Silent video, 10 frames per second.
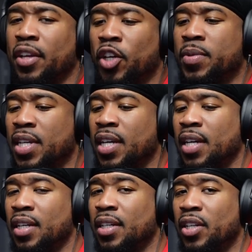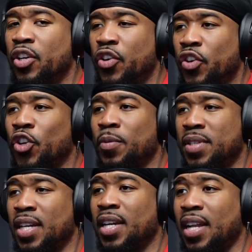You know what I'm saying? You know what I'm
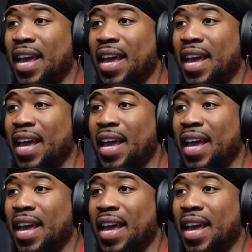saying?